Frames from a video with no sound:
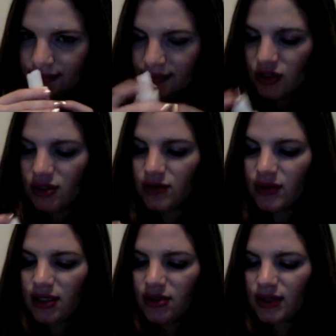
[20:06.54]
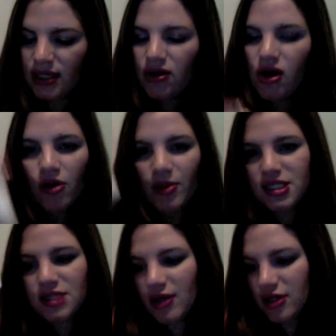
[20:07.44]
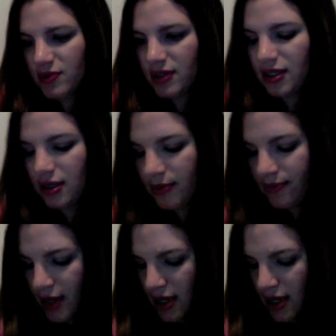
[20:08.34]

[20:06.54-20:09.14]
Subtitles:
So this is what I use when I go home. It smells really good.